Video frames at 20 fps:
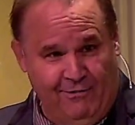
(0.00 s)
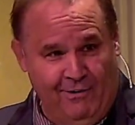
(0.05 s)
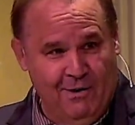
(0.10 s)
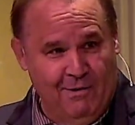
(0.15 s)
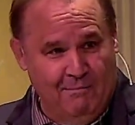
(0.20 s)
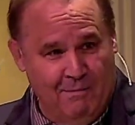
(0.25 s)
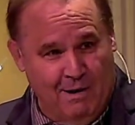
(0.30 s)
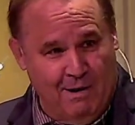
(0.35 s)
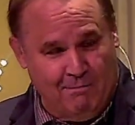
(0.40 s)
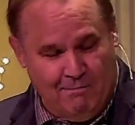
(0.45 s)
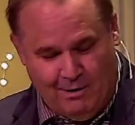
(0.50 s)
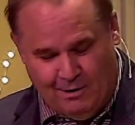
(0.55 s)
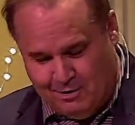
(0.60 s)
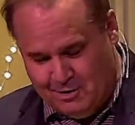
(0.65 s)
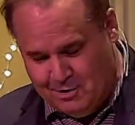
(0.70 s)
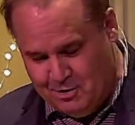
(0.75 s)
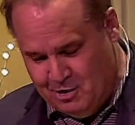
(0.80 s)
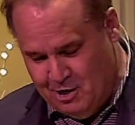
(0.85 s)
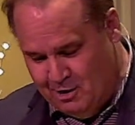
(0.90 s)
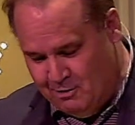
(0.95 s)
members,
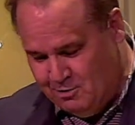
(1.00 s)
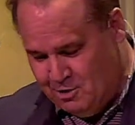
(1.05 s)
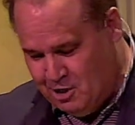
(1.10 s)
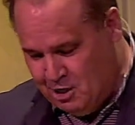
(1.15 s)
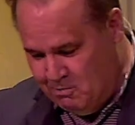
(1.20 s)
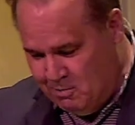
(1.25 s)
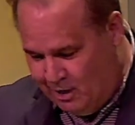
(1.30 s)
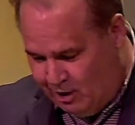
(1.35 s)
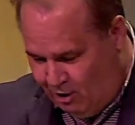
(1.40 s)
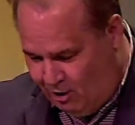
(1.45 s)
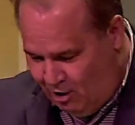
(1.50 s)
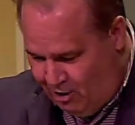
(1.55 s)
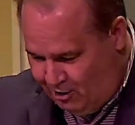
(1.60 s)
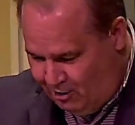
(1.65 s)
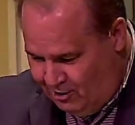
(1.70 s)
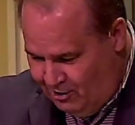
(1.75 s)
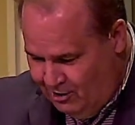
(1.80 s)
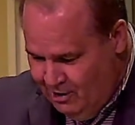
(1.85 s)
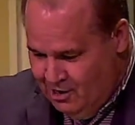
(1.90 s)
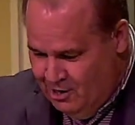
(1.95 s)
you know, Jimmy
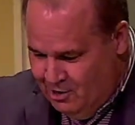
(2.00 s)
Carter,